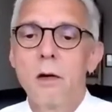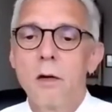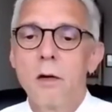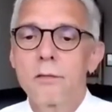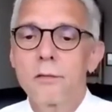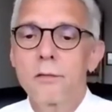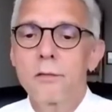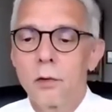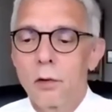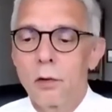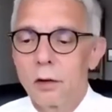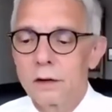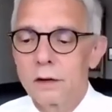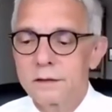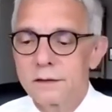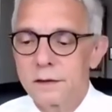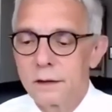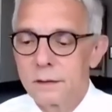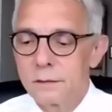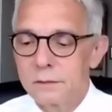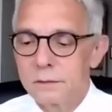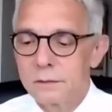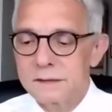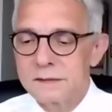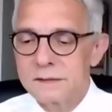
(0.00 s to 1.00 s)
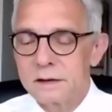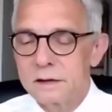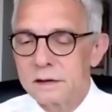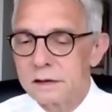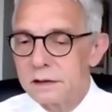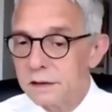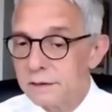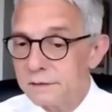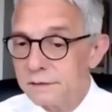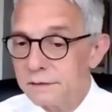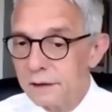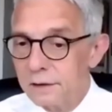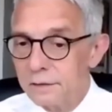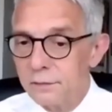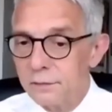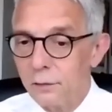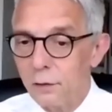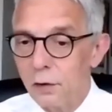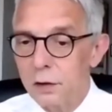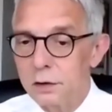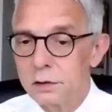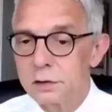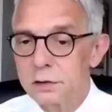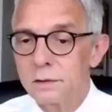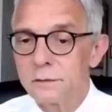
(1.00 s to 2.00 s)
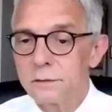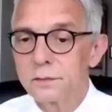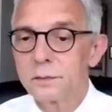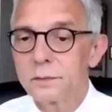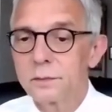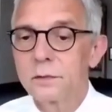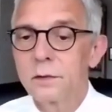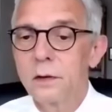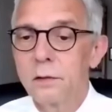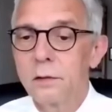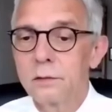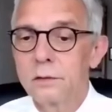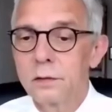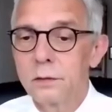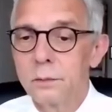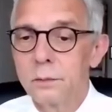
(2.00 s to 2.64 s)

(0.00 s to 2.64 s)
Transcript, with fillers: of course, with the disadvantage